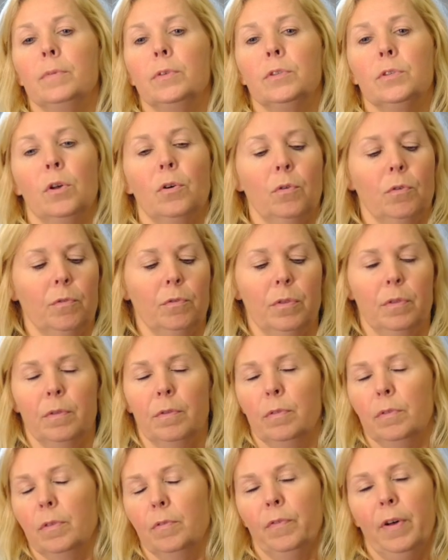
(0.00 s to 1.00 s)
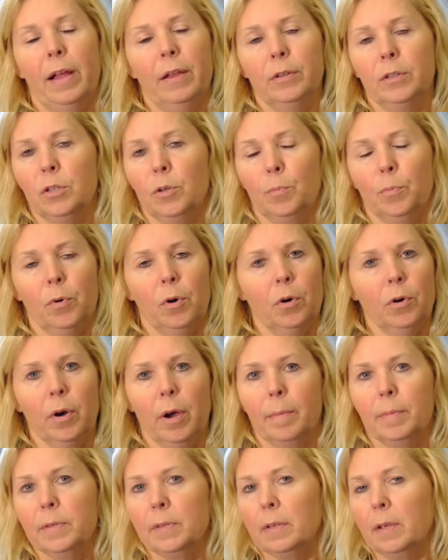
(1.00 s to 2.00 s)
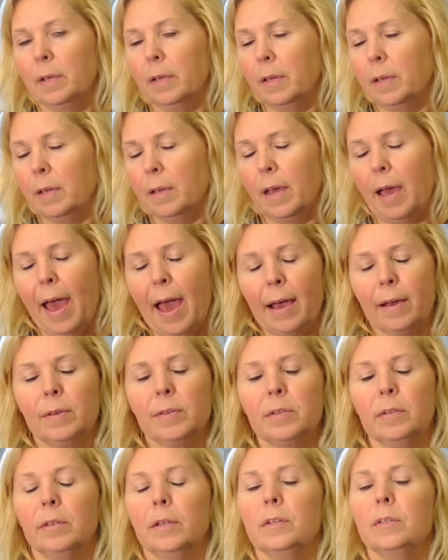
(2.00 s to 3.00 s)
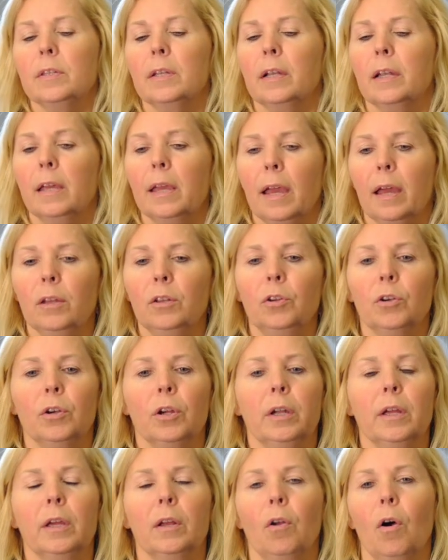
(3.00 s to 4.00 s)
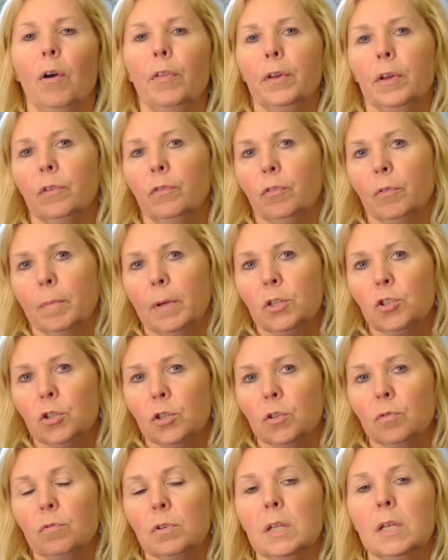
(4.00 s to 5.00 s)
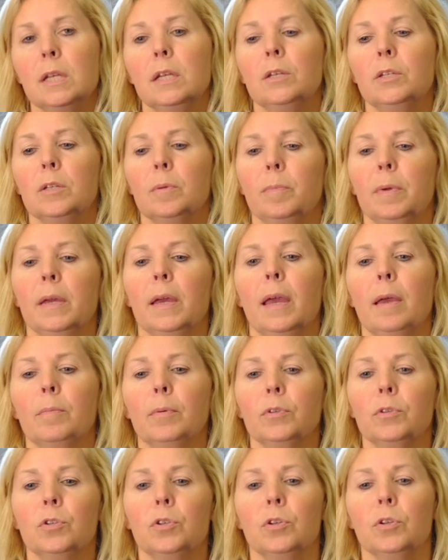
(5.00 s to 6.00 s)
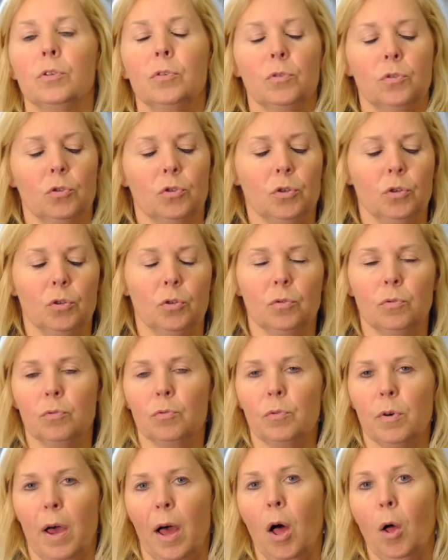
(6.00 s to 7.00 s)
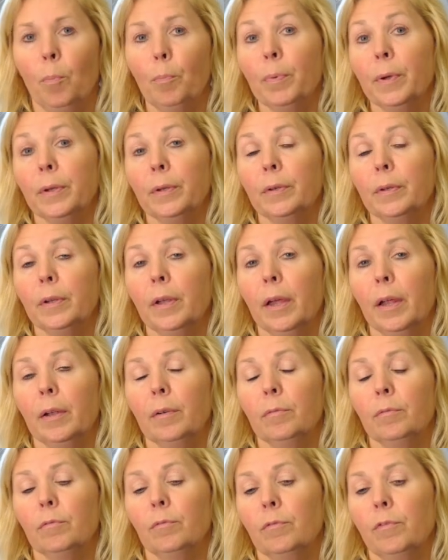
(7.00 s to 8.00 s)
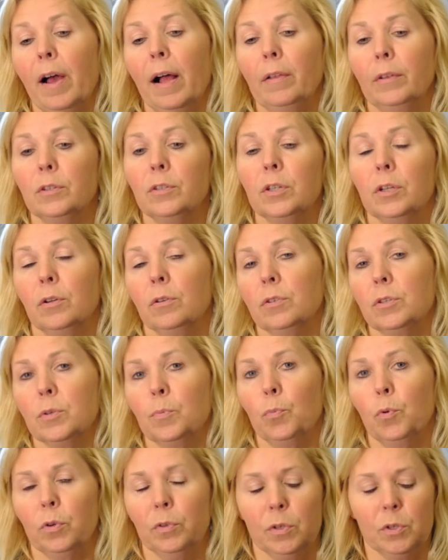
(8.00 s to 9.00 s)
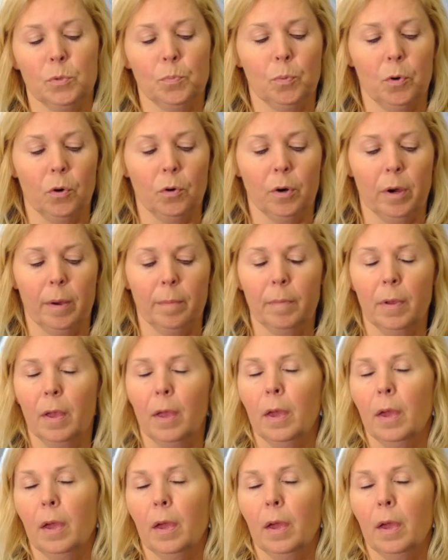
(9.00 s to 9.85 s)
So the volunteer program is excellent, and again, you're going to get all the information you need to be able to help and volunteer and support this program.